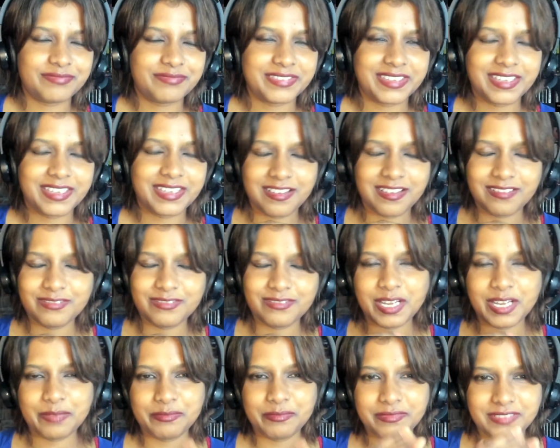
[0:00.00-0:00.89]
yeah, when
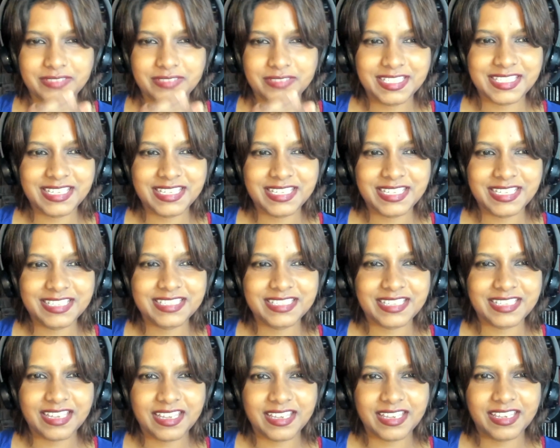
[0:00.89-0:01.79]
I'm listening to
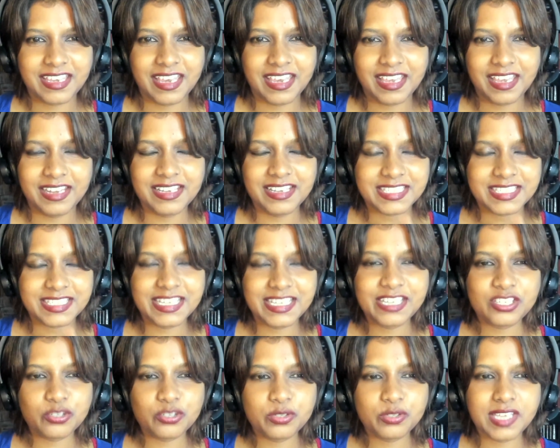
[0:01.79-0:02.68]

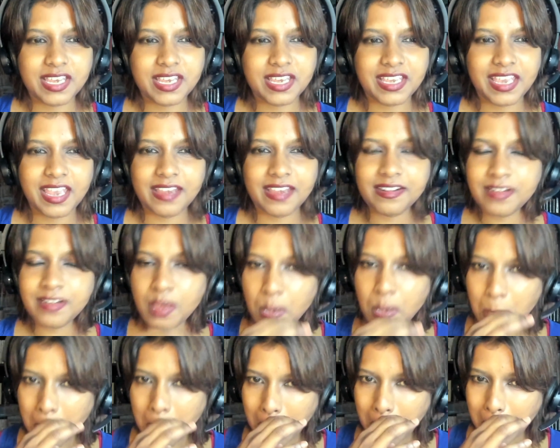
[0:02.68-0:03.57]
it again,
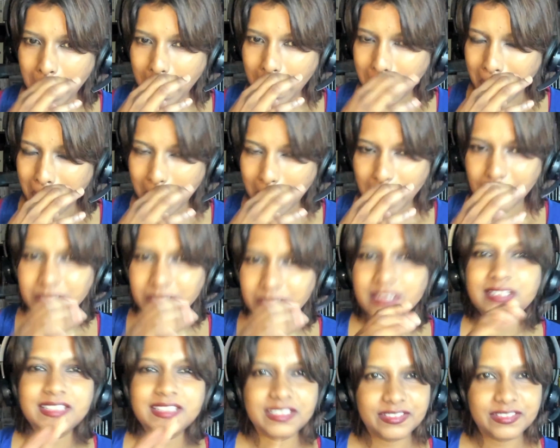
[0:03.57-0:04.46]
and the
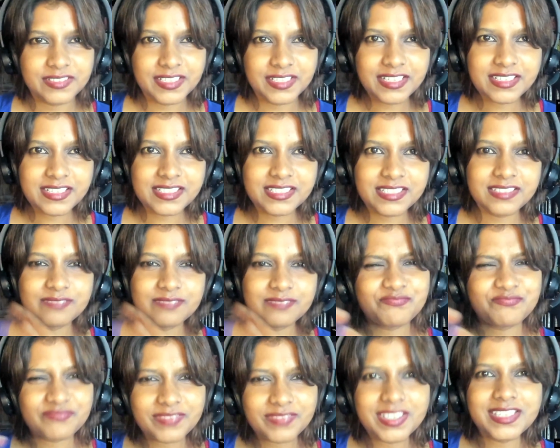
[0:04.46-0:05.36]
lyrics,
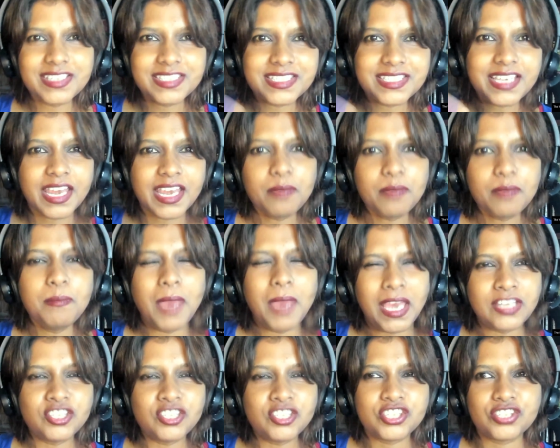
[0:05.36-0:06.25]
it's kind of
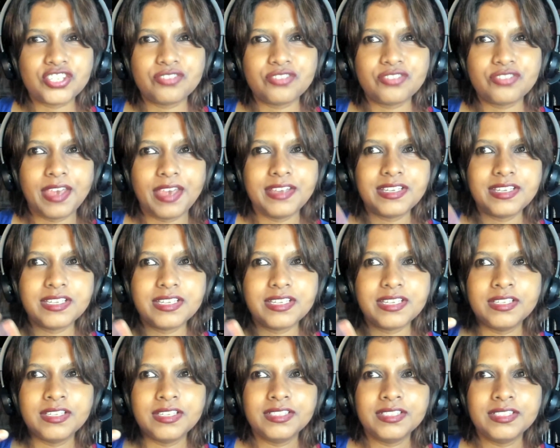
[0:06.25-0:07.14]
matches, right?
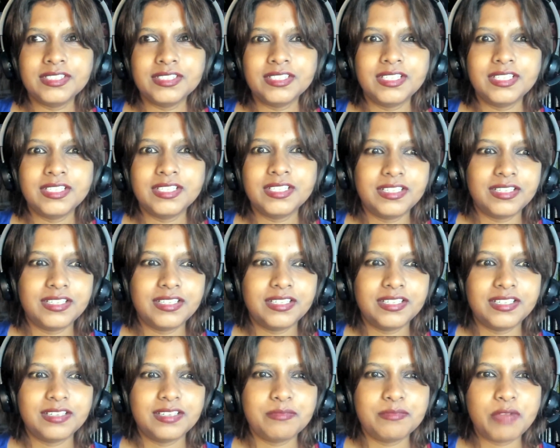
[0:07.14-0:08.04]

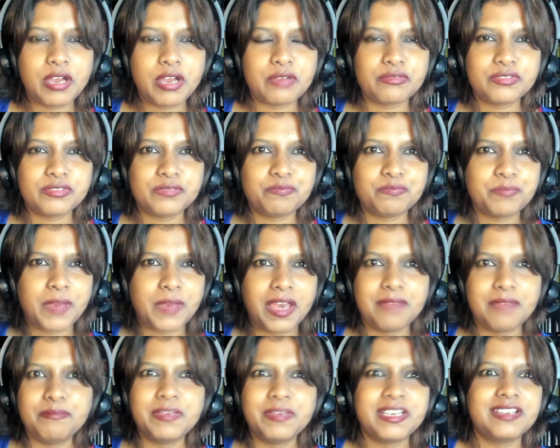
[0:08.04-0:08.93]
About
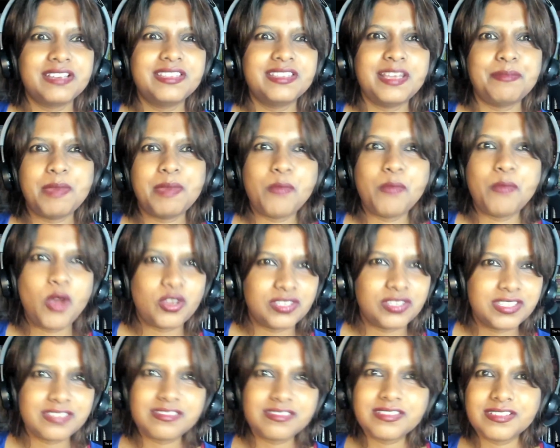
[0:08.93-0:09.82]
I'm bigger than my
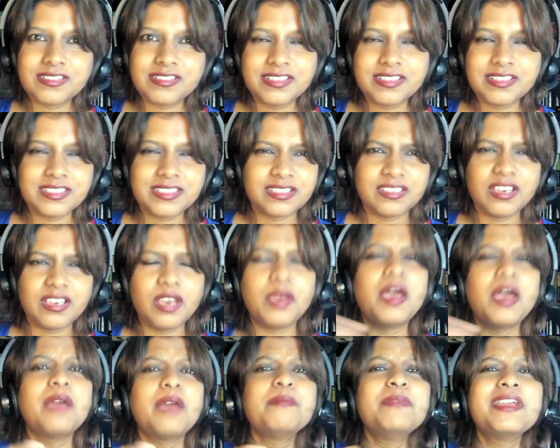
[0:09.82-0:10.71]
monsters,
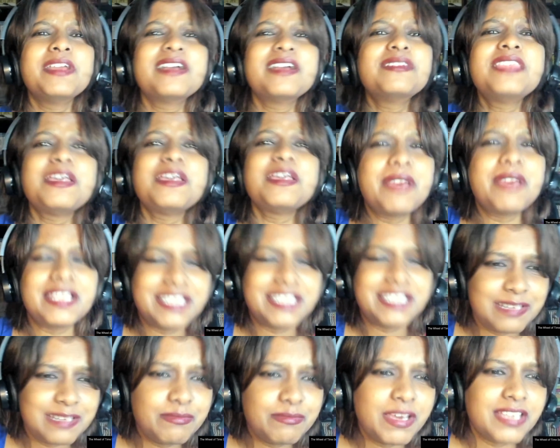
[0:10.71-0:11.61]
I'm bigger than my
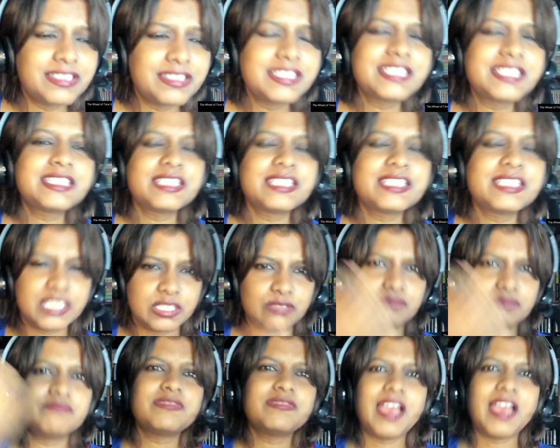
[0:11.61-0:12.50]
demons.
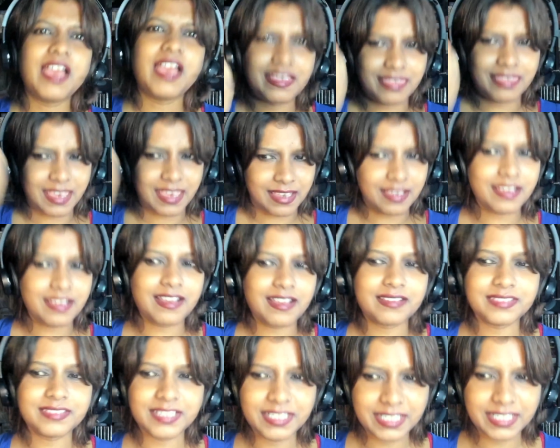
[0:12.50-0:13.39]
So I think
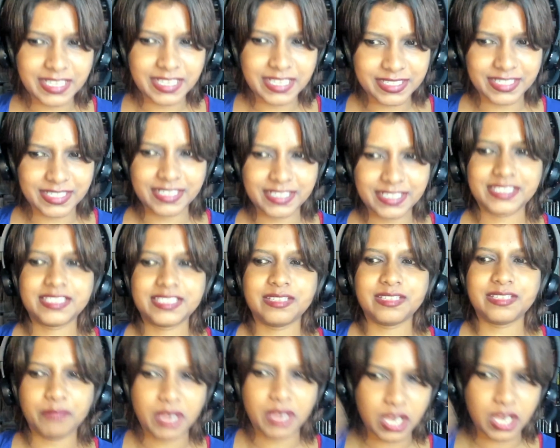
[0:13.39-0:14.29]
the lyrics
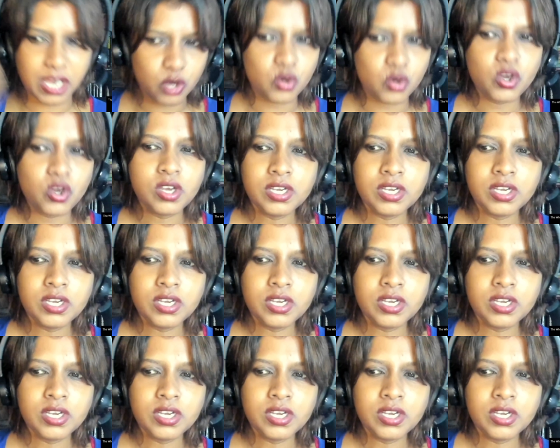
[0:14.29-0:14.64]
somehow